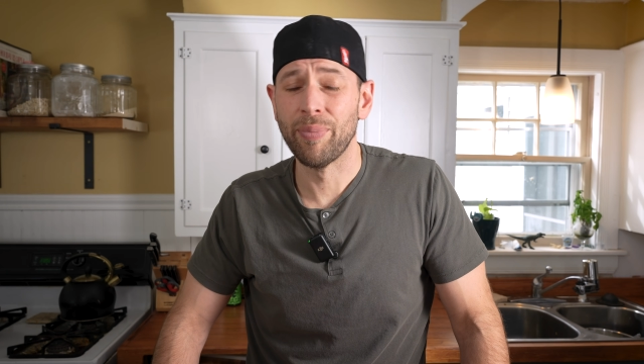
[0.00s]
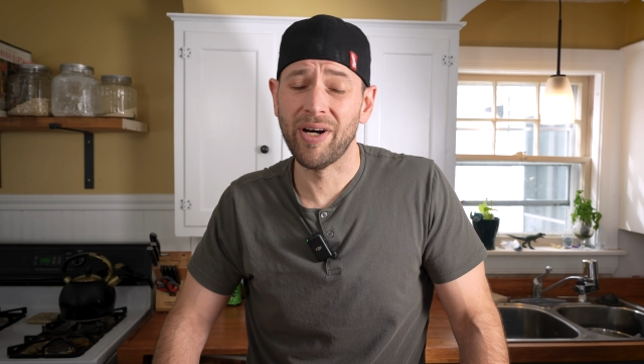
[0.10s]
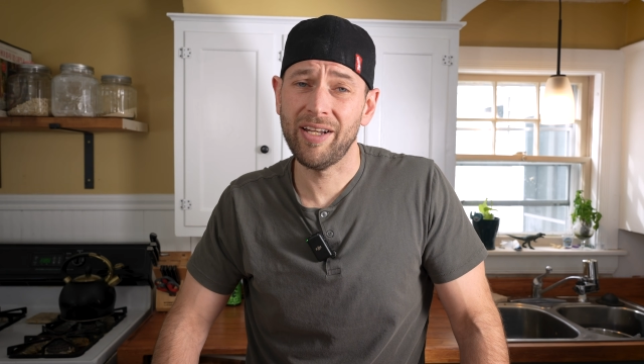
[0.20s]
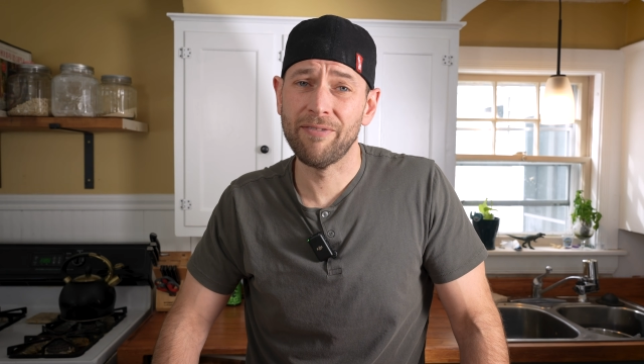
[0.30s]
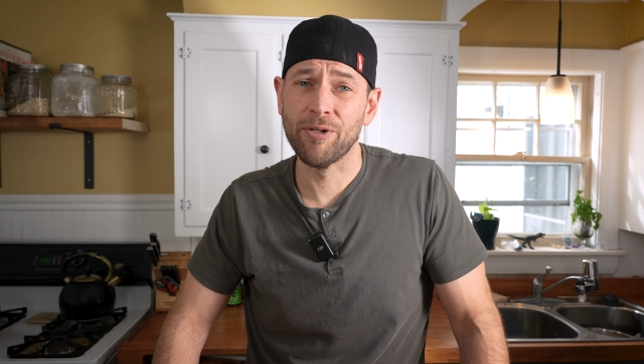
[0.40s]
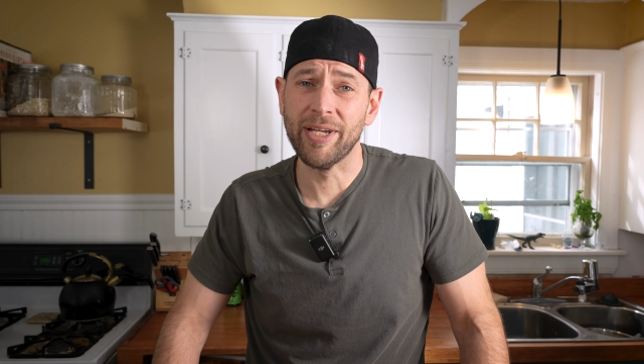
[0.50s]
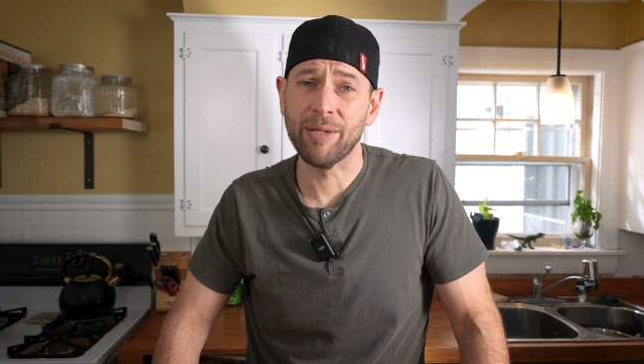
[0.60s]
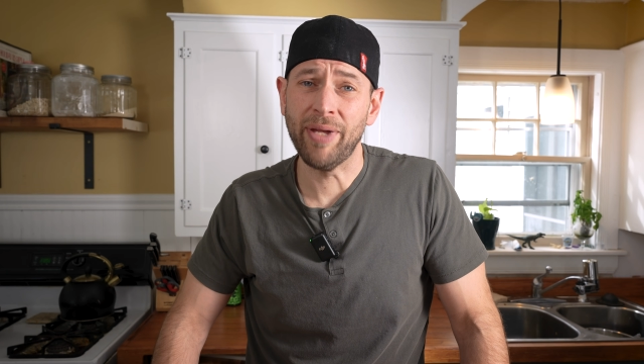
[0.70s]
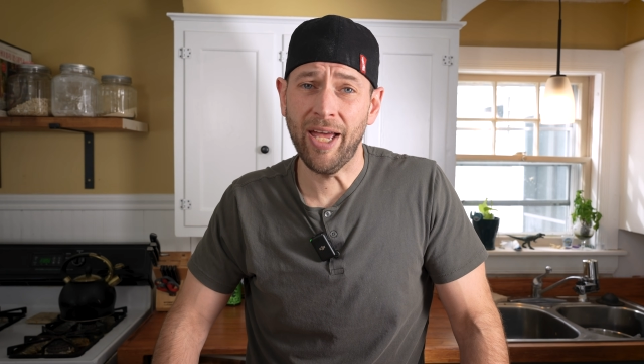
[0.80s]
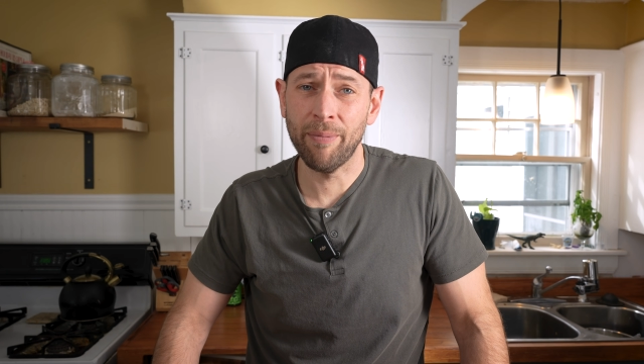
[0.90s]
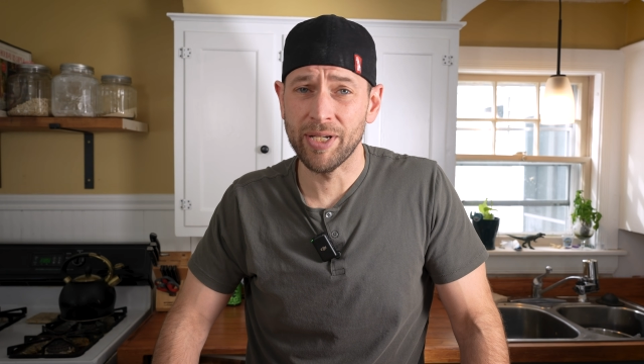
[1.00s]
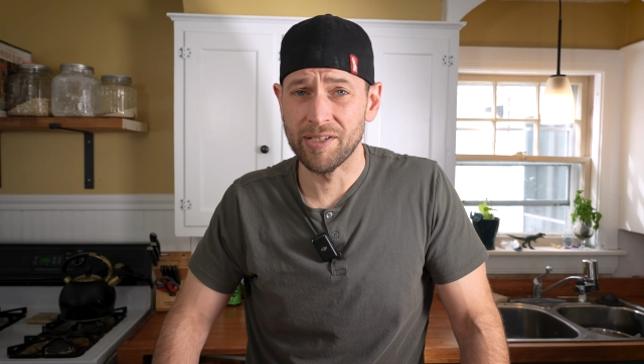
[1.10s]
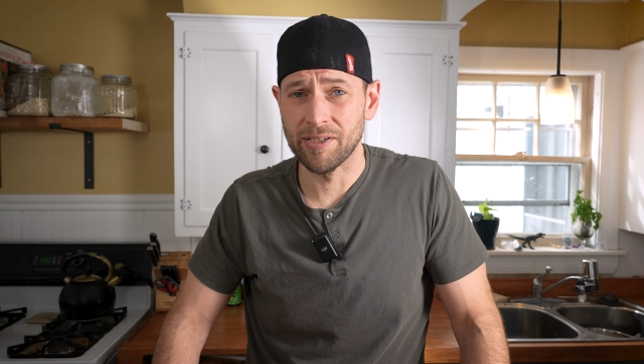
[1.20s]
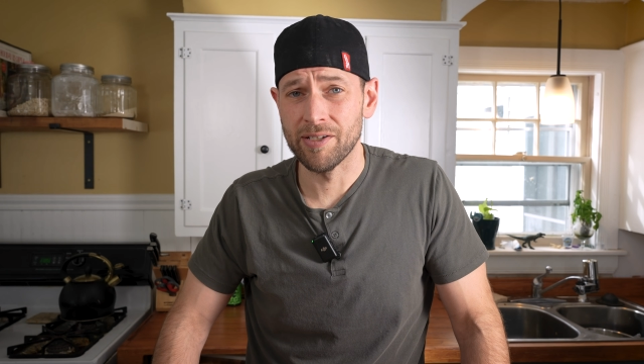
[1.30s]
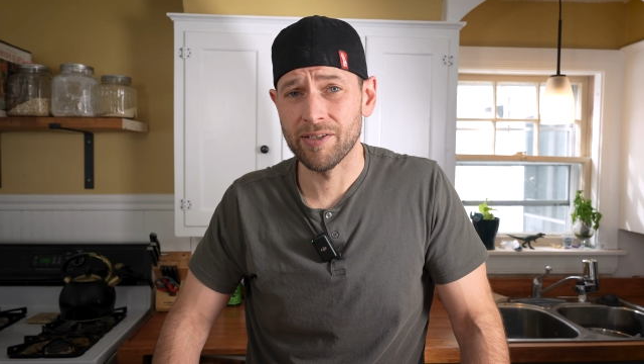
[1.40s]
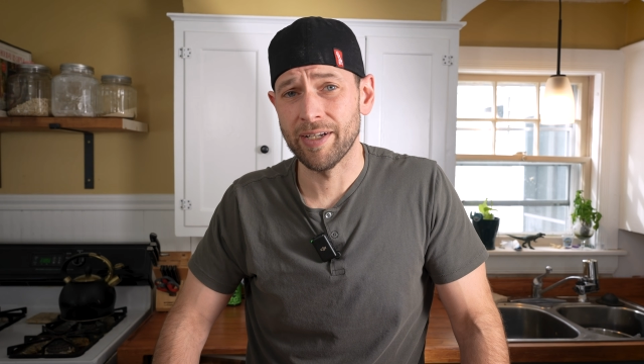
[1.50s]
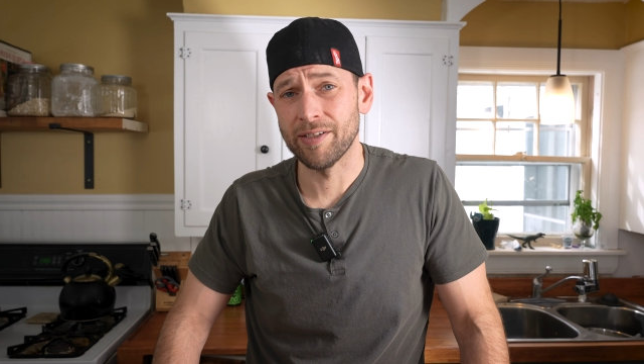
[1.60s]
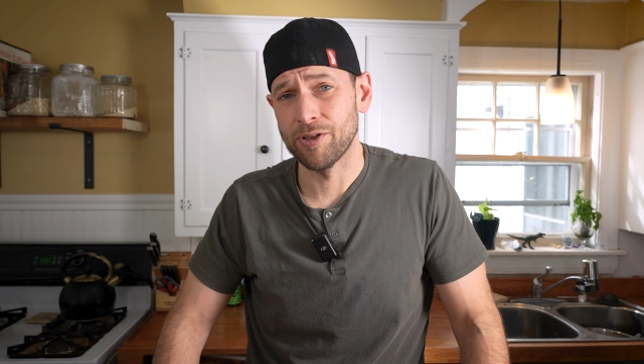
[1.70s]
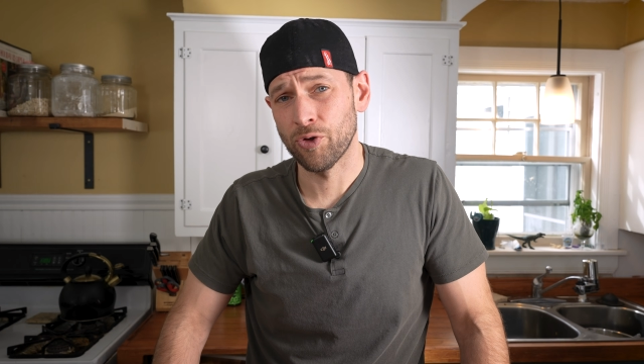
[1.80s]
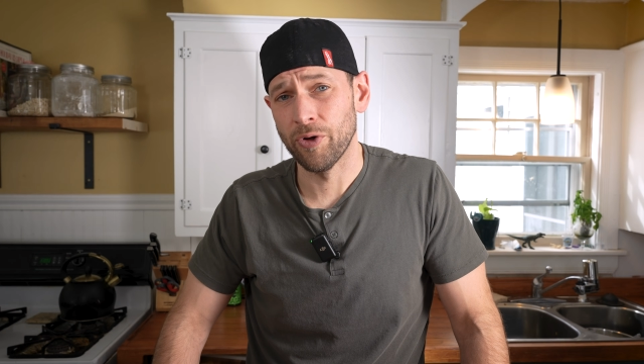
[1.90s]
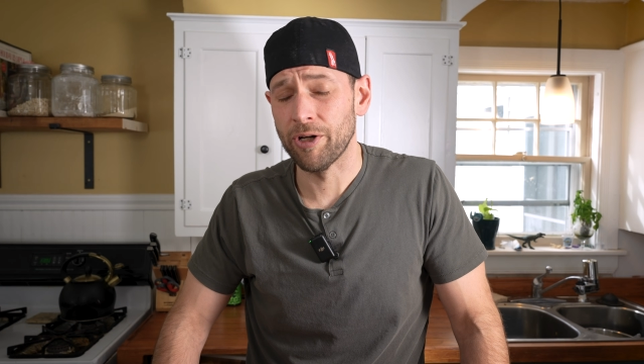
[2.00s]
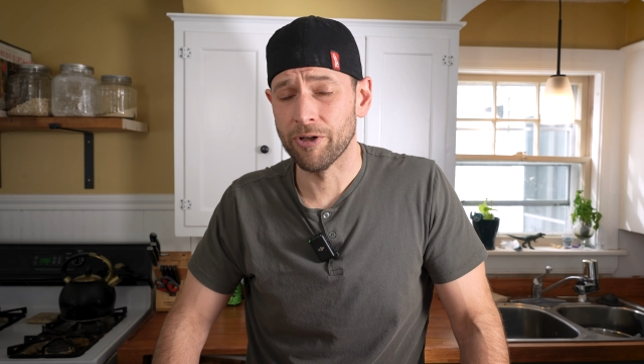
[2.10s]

But if you're making pan pizzas like Detroit